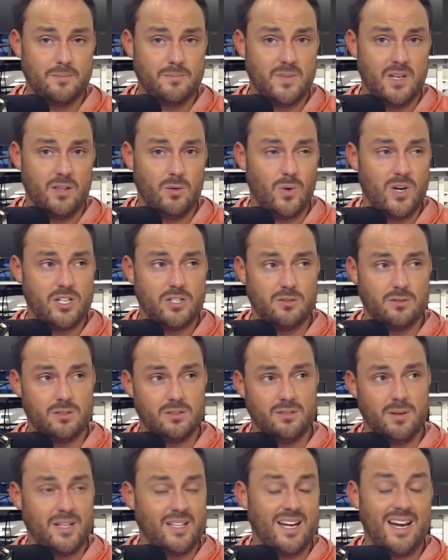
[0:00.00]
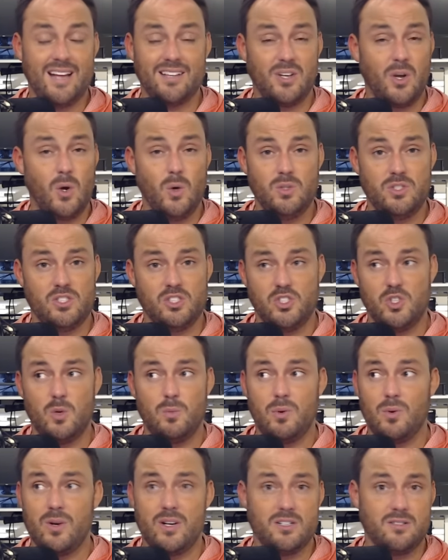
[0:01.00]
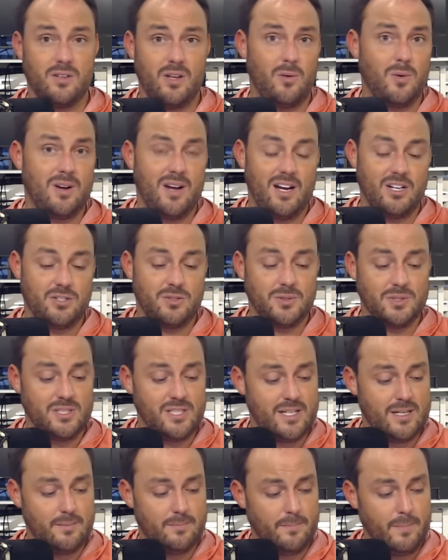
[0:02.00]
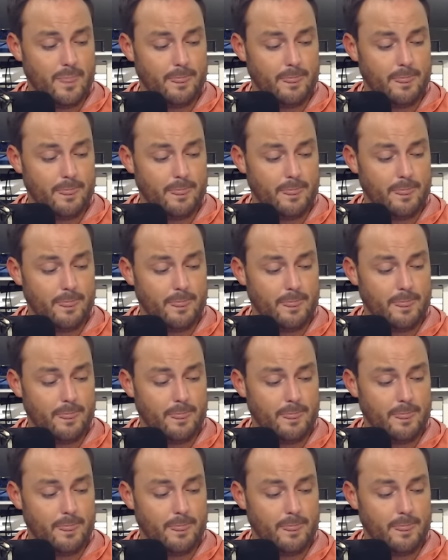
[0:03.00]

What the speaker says: In the regionals, that they got to host a super regional. They were national seed.